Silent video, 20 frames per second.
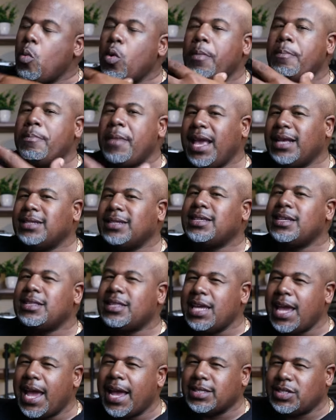what makes it
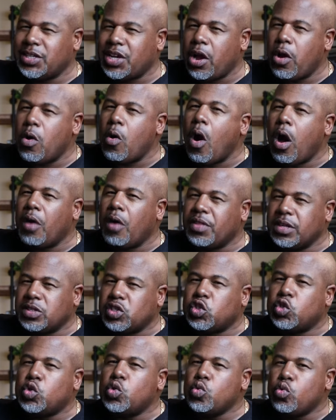the Antero are the
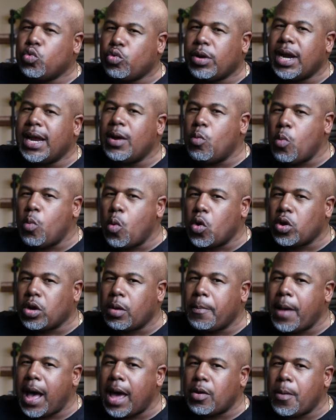two great water
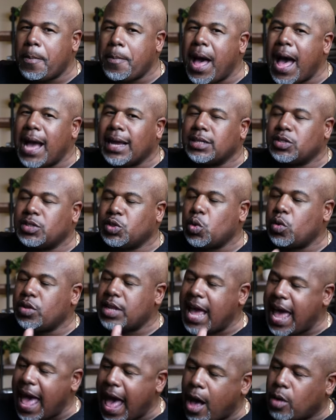bottle pockets on
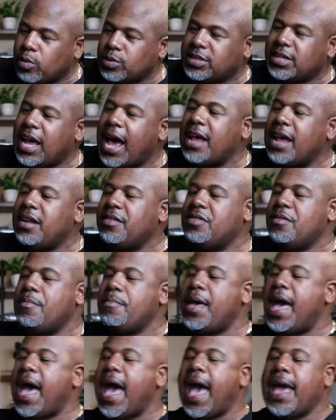the outside of the
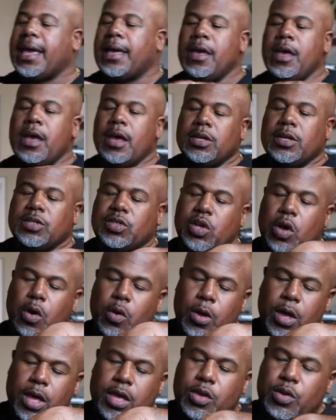bag. So
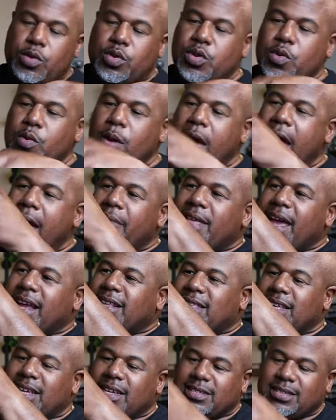you do have
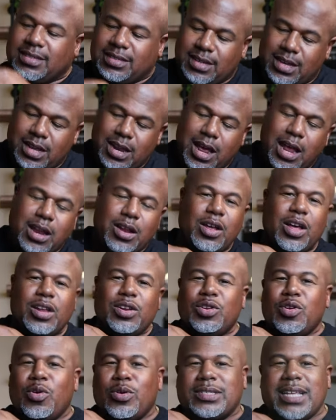like this, you know, I
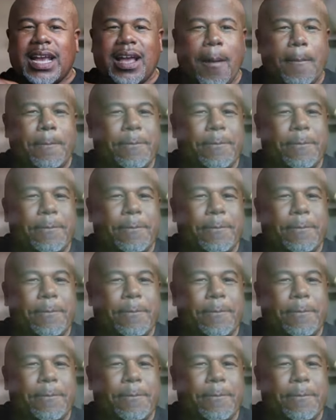don't know, it's like a